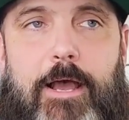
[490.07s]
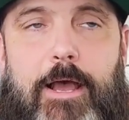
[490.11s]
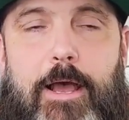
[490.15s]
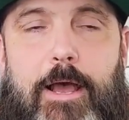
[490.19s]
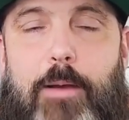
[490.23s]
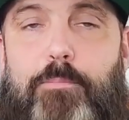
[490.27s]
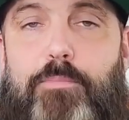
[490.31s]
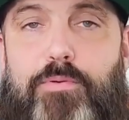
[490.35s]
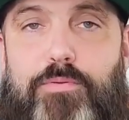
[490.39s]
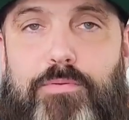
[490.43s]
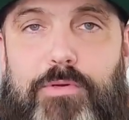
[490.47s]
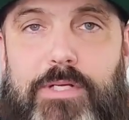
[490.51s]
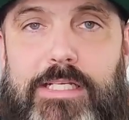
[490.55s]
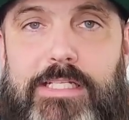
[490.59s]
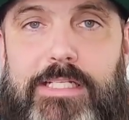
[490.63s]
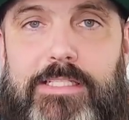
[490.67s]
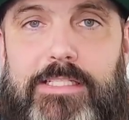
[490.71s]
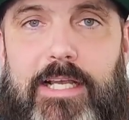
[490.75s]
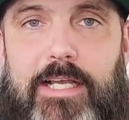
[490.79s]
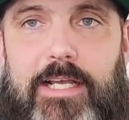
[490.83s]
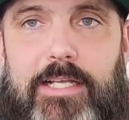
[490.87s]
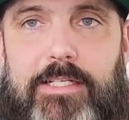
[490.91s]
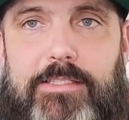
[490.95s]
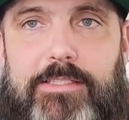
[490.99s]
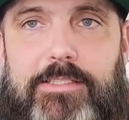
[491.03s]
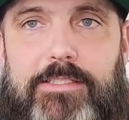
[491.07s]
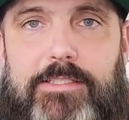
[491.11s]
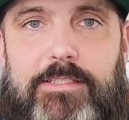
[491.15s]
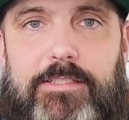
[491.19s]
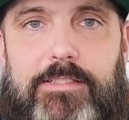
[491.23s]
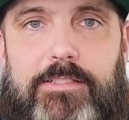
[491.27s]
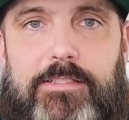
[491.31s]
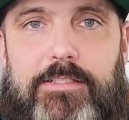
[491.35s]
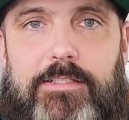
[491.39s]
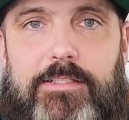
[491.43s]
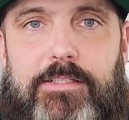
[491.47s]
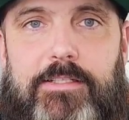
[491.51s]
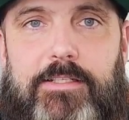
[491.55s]
presets
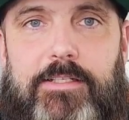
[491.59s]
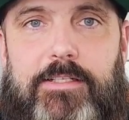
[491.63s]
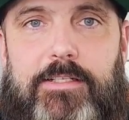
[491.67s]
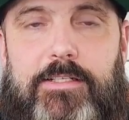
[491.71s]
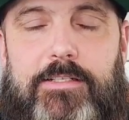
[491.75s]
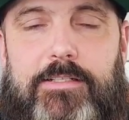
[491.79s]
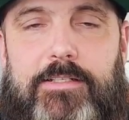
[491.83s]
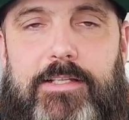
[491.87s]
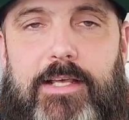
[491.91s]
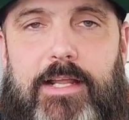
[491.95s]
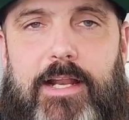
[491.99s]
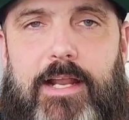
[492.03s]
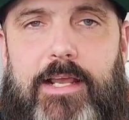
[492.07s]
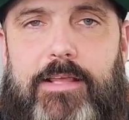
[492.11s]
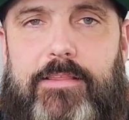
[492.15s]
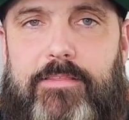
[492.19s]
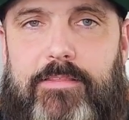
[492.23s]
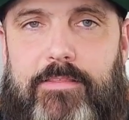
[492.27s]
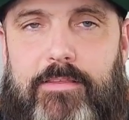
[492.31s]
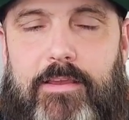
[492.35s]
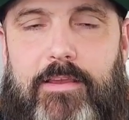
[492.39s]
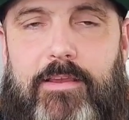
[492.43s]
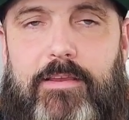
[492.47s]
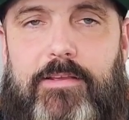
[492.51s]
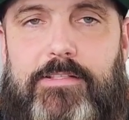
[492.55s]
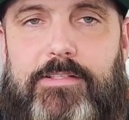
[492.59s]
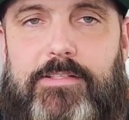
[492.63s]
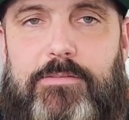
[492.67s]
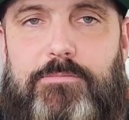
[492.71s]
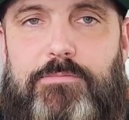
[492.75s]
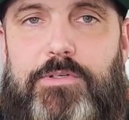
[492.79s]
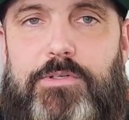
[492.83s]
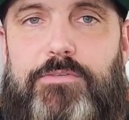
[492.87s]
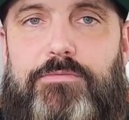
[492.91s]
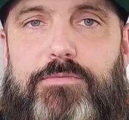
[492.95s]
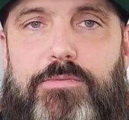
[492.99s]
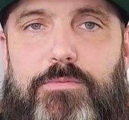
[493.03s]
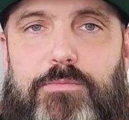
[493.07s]
that I think
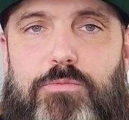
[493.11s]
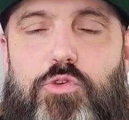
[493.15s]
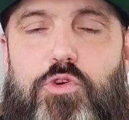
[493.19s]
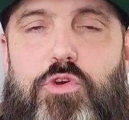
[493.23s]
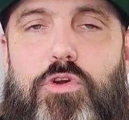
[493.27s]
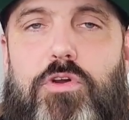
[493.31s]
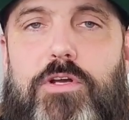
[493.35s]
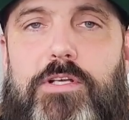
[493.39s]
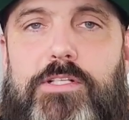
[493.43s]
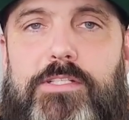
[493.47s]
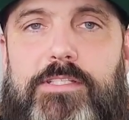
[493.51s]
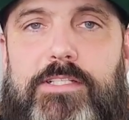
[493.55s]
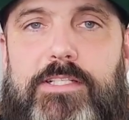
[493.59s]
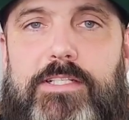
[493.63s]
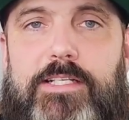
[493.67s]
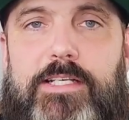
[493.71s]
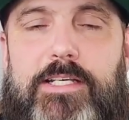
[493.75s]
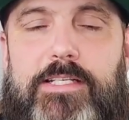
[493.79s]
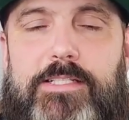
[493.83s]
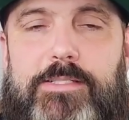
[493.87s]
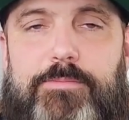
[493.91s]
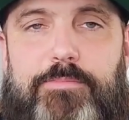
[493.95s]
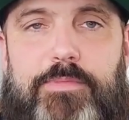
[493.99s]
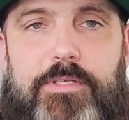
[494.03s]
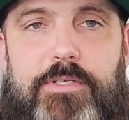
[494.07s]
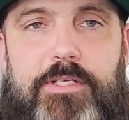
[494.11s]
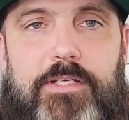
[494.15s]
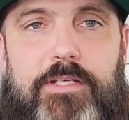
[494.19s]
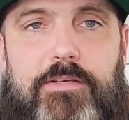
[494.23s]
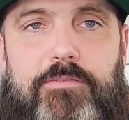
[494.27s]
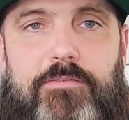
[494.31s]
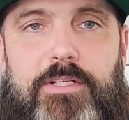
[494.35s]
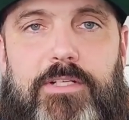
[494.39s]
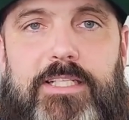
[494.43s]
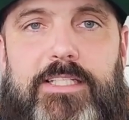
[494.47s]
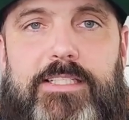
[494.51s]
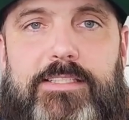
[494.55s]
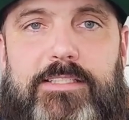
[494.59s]
someone from Neural DSP
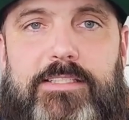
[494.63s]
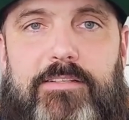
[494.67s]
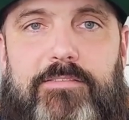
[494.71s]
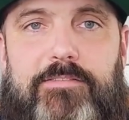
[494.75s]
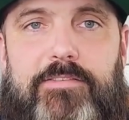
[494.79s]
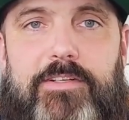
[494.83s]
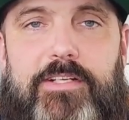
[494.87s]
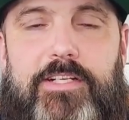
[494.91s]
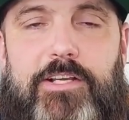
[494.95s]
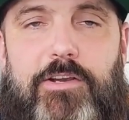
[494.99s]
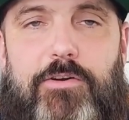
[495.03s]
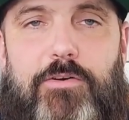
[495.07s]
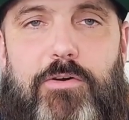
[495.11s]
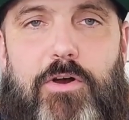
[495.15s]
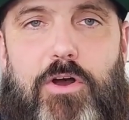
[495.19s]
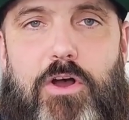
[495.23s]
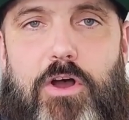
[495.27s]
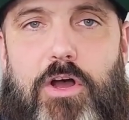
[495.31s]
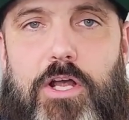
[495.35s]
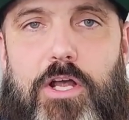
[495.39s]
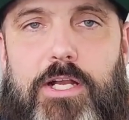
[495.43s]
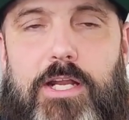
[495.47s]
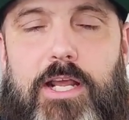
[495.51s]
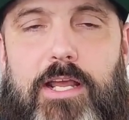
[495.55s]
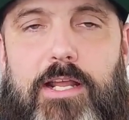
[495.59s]
released a video on,